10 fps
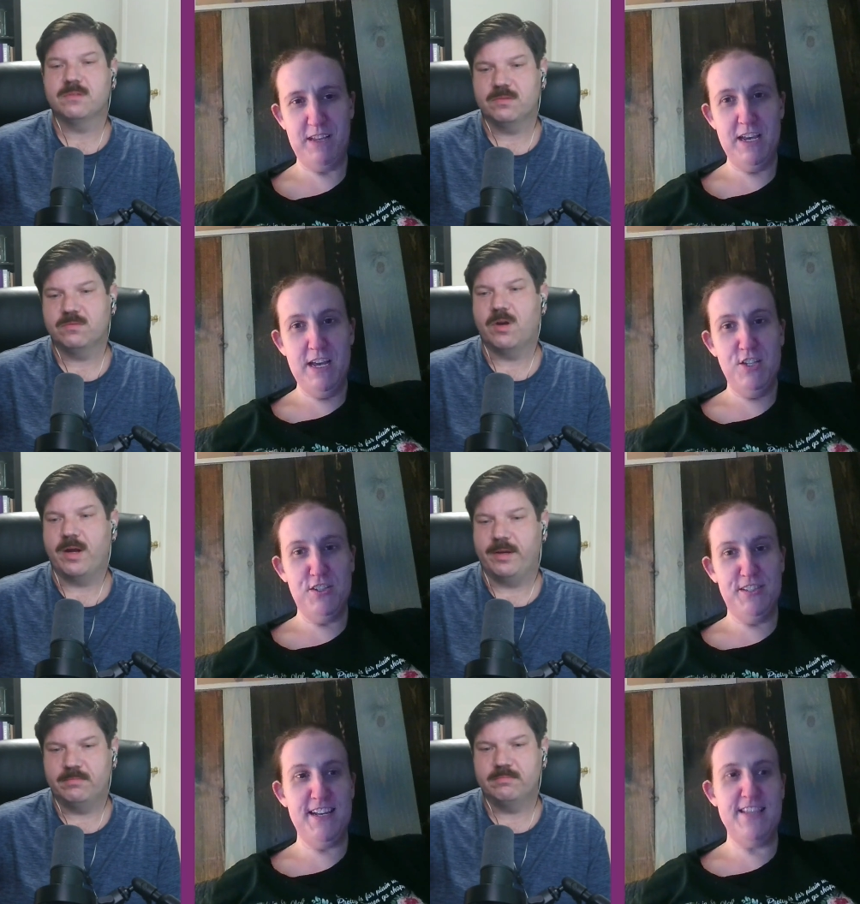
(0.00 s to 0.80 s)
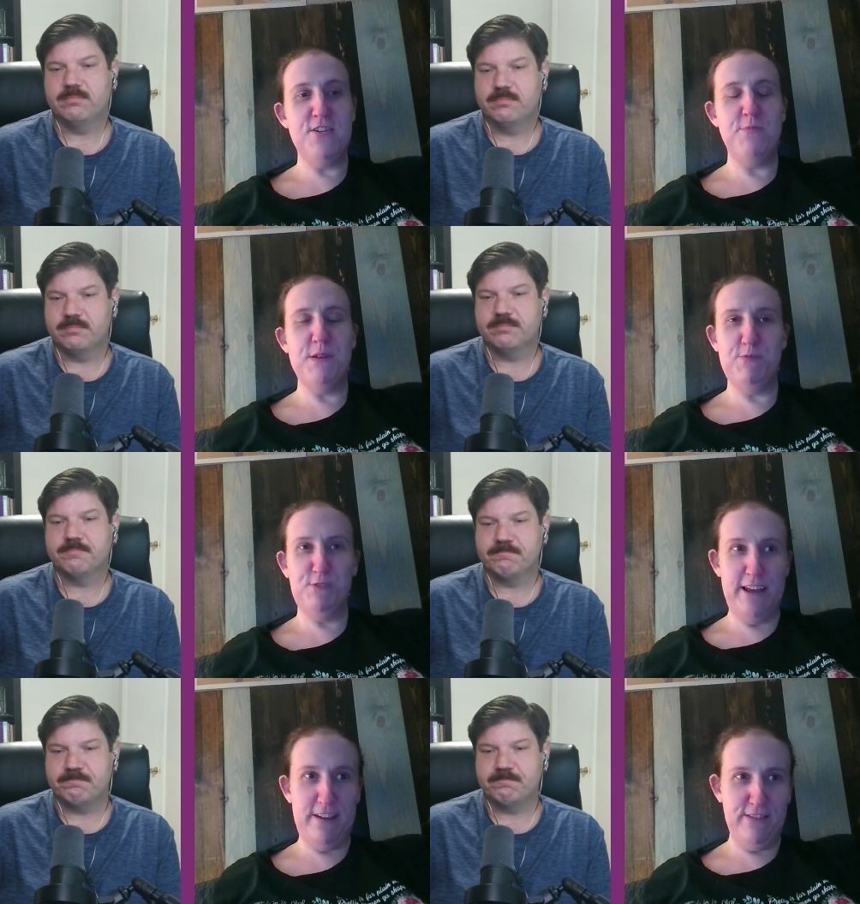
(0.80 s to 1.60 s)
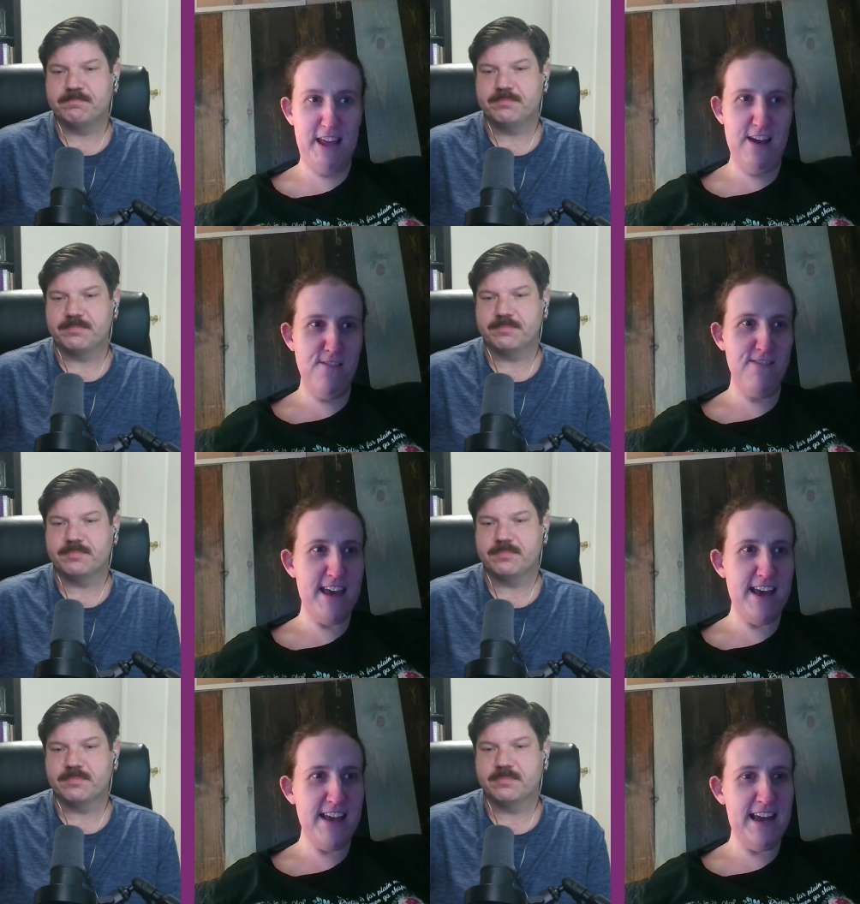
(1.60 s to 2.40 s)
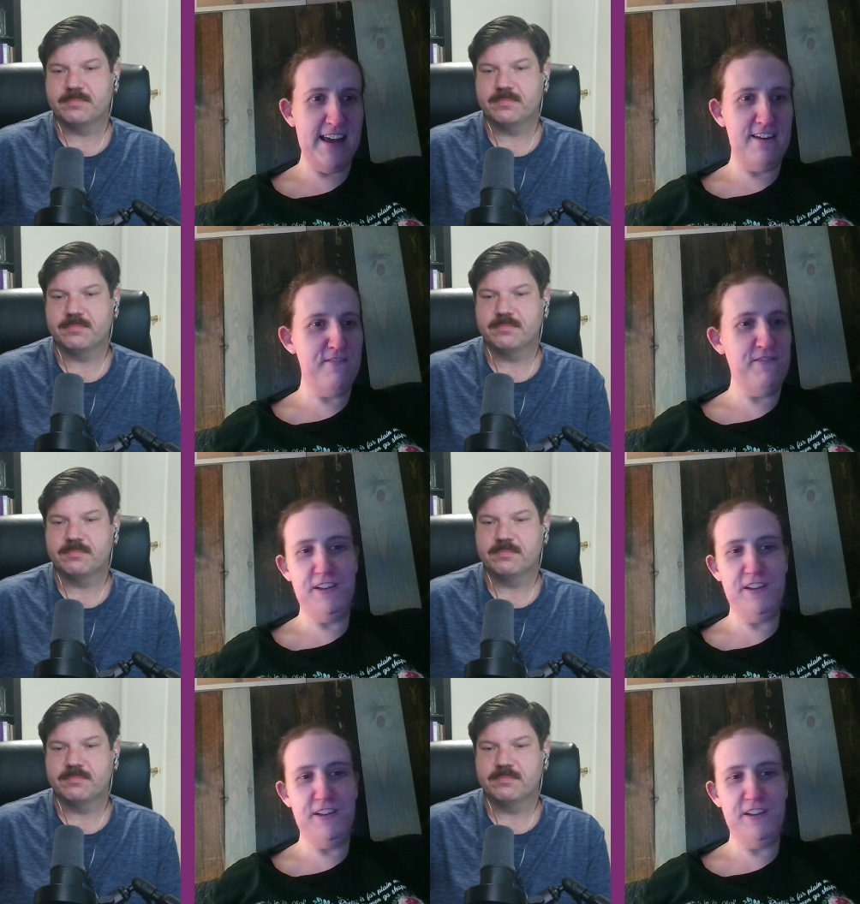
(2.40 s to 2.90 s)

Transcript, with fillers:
Speaker 1: Right. Just like there are people out there that have